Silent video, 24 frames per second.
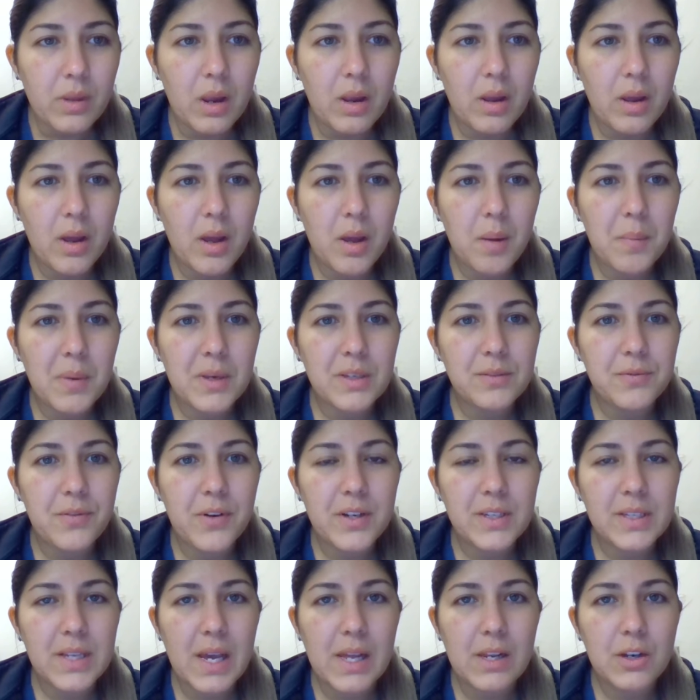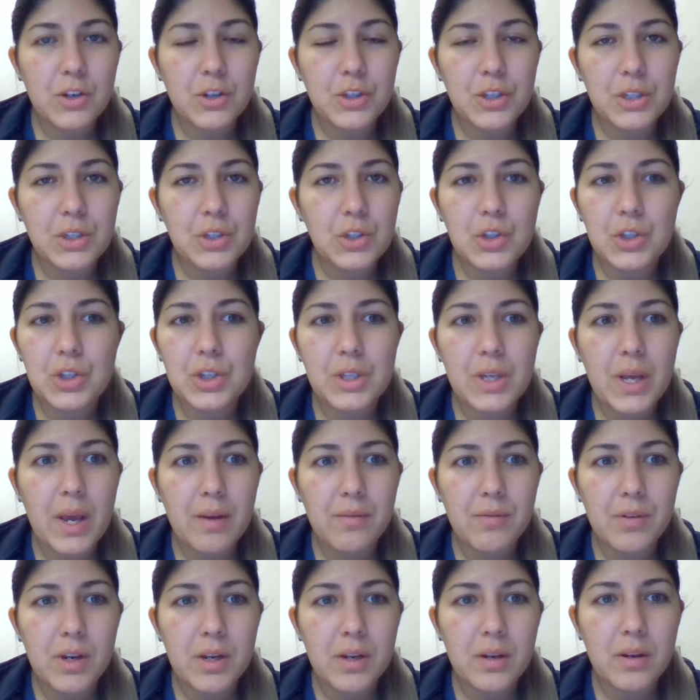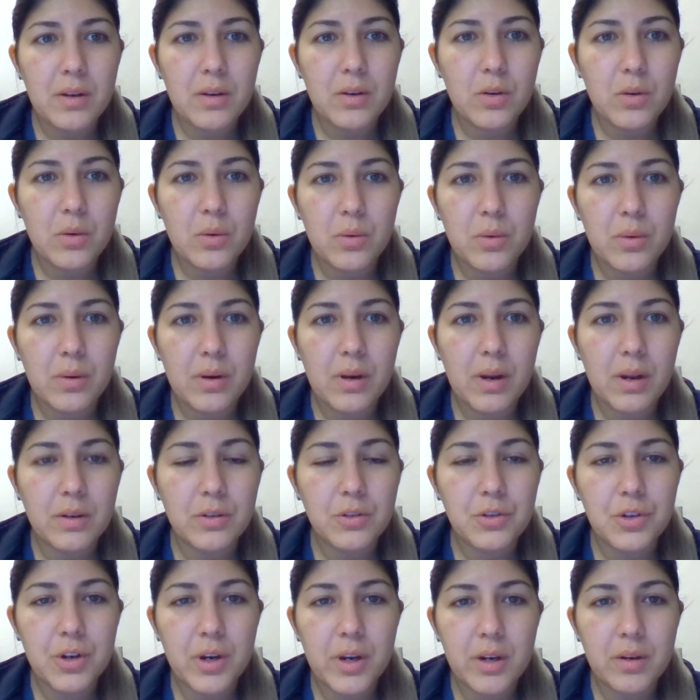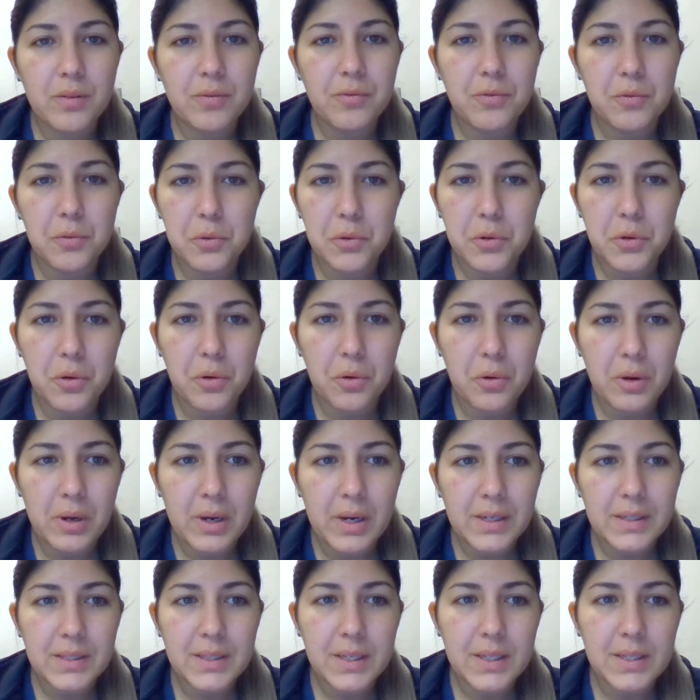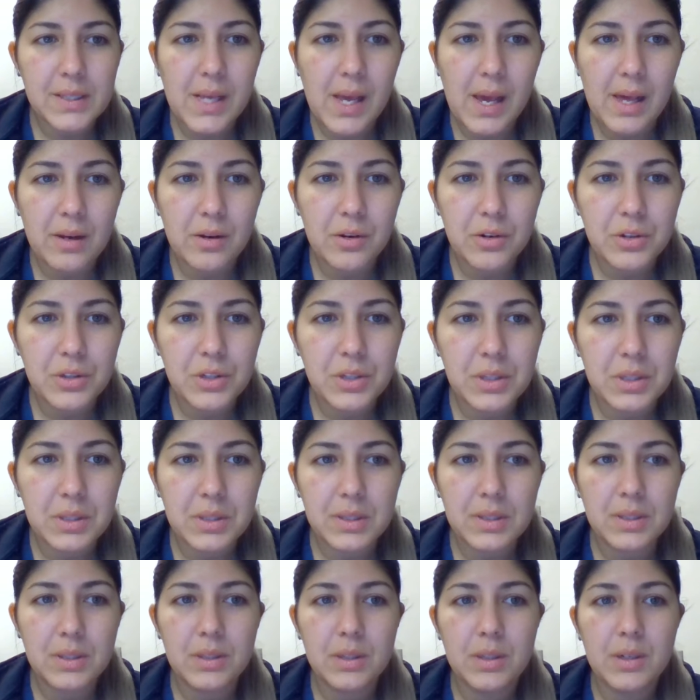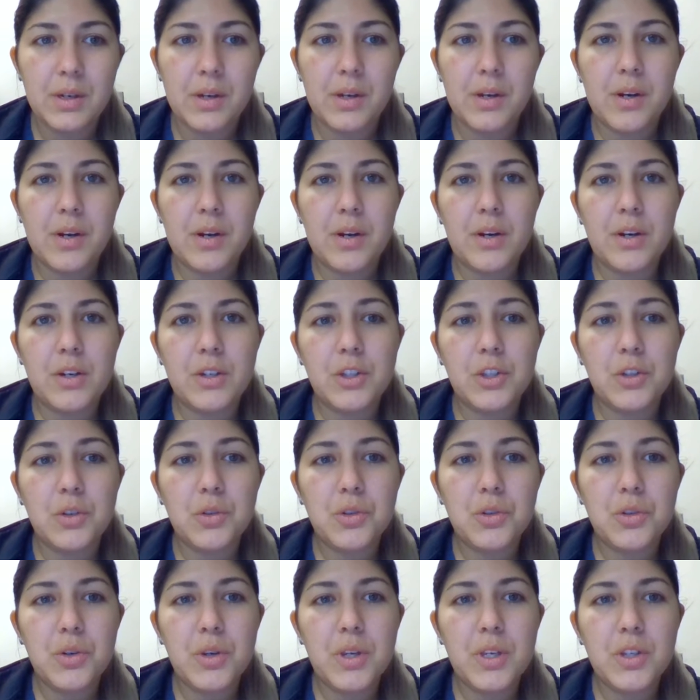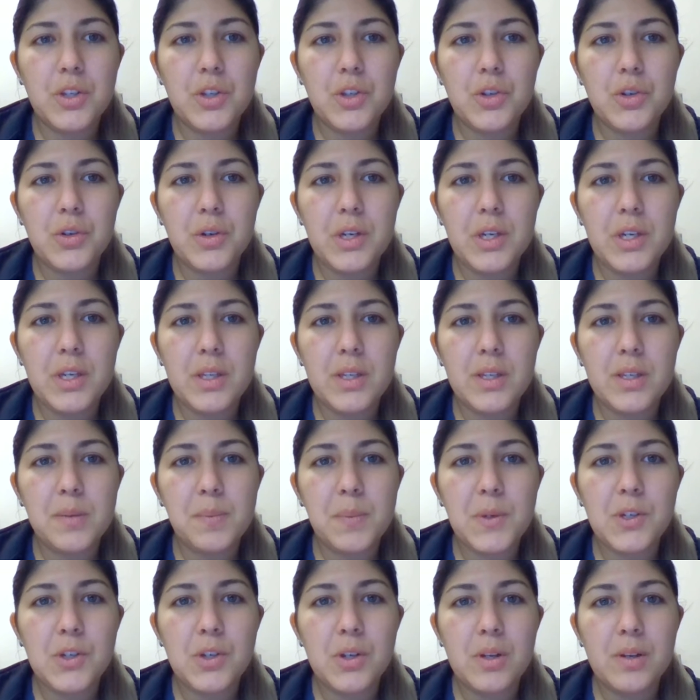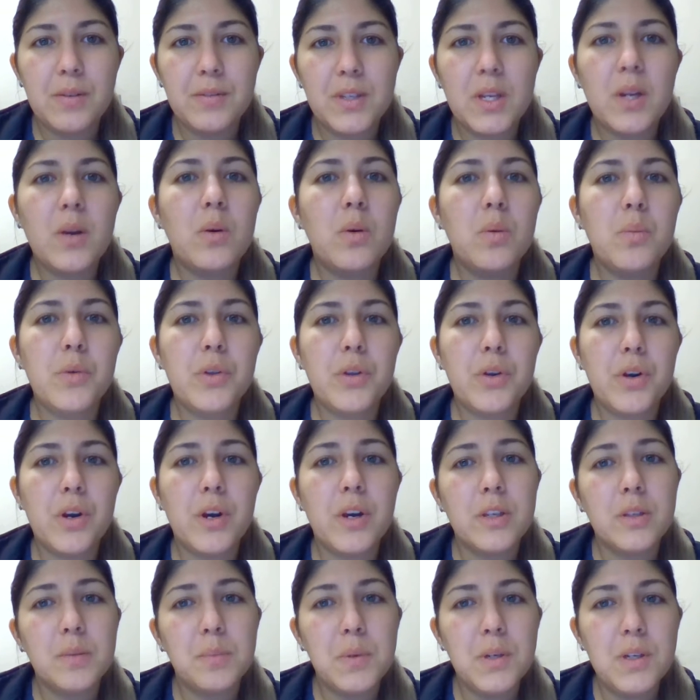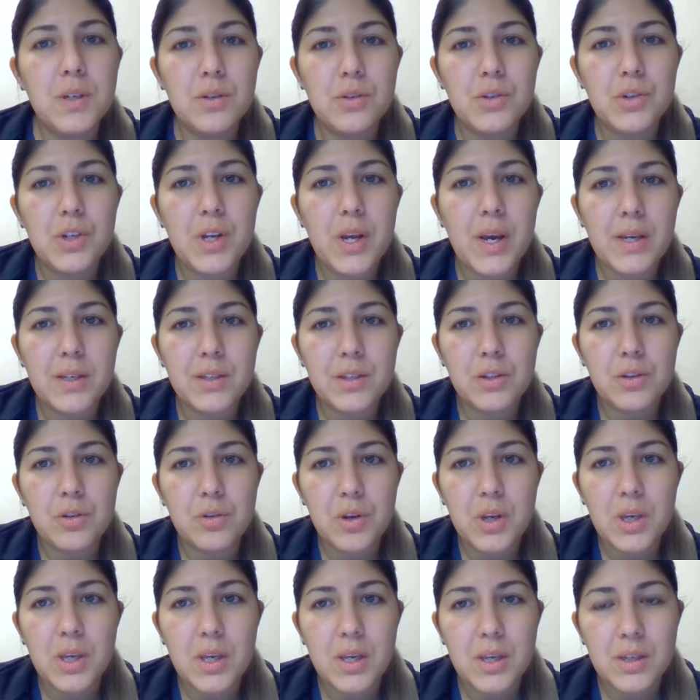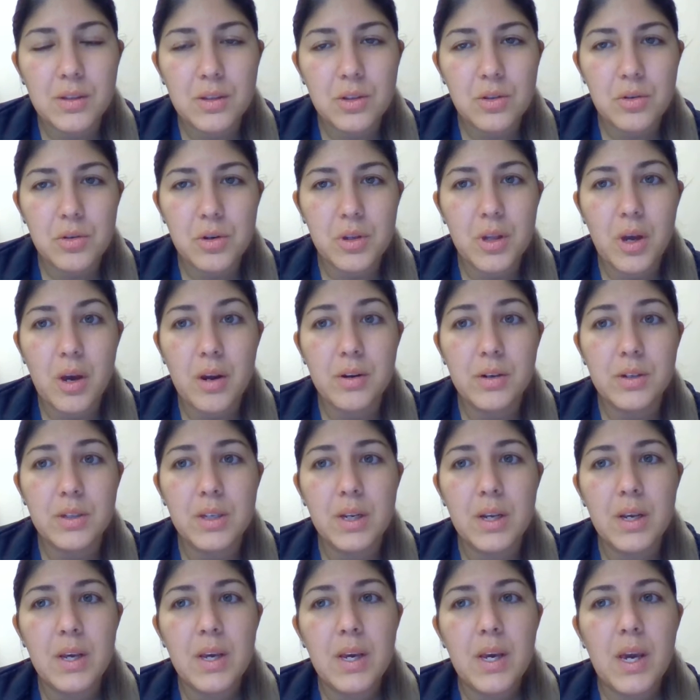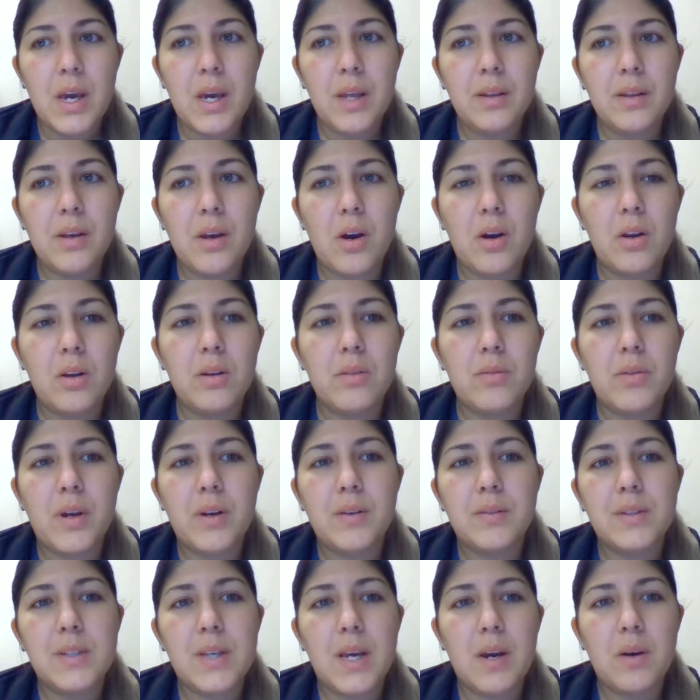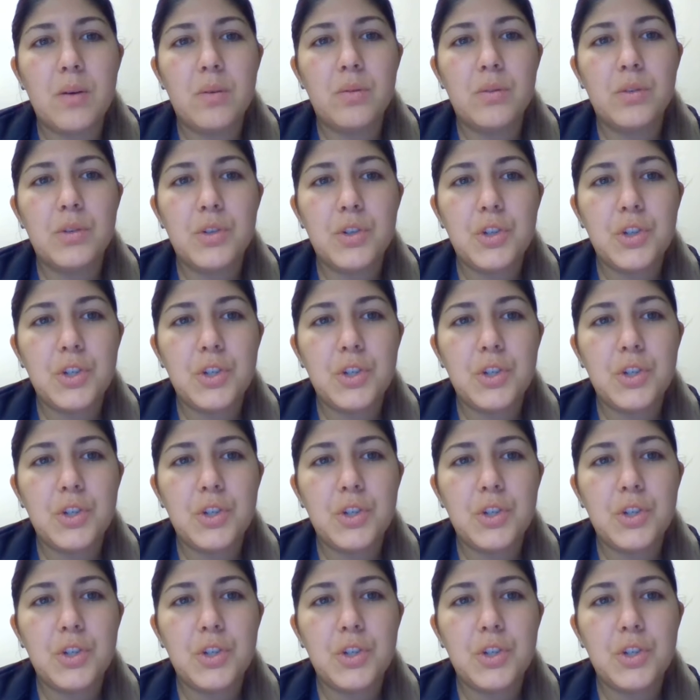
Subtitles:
As far as allergies, she doesn't have any known drug, food, or latex allergies. Her social history: this patient lives at home with her husband. She has 3 kids, 3 daughters, and they all live out of town.